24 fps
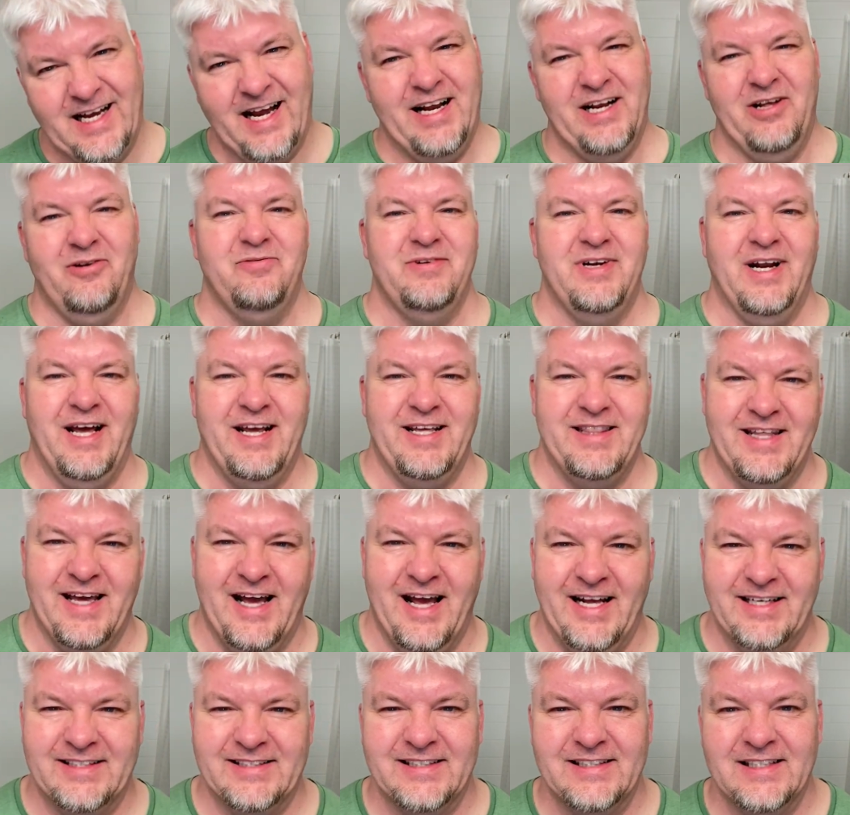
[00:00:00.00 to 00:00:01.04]
I don't like
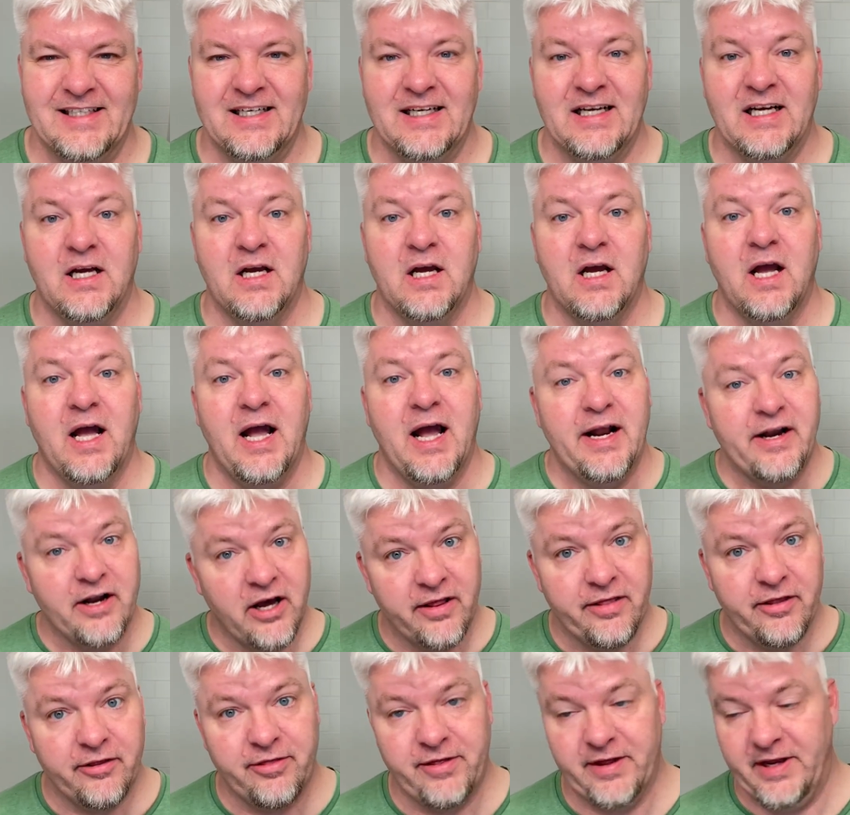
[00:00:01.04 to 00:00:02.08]
that.
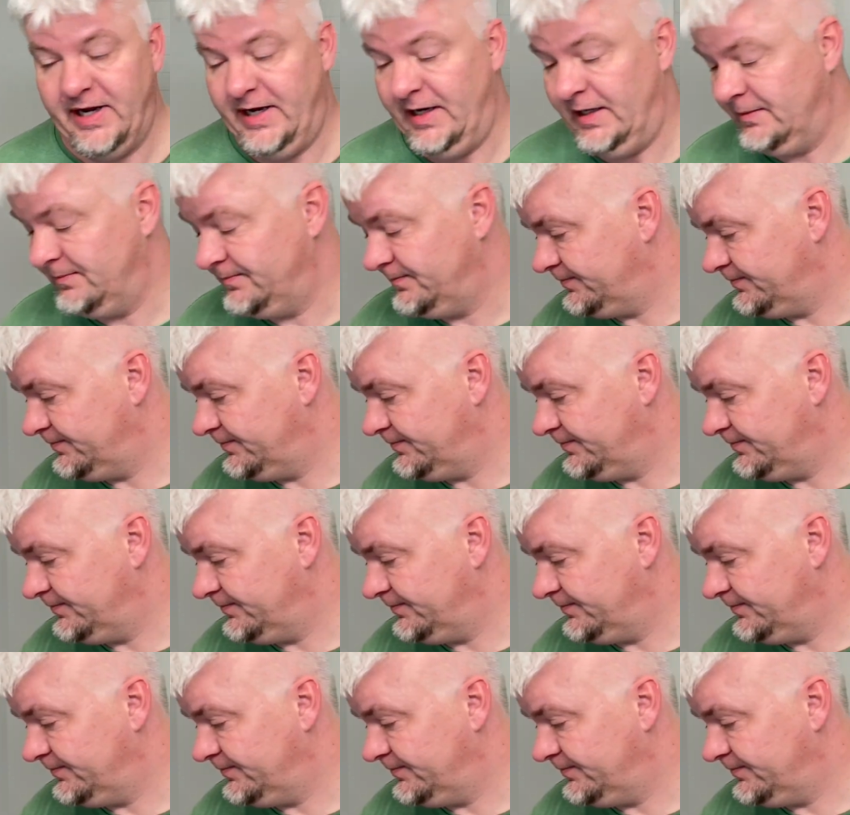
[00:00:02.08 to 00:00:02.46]
Another thing,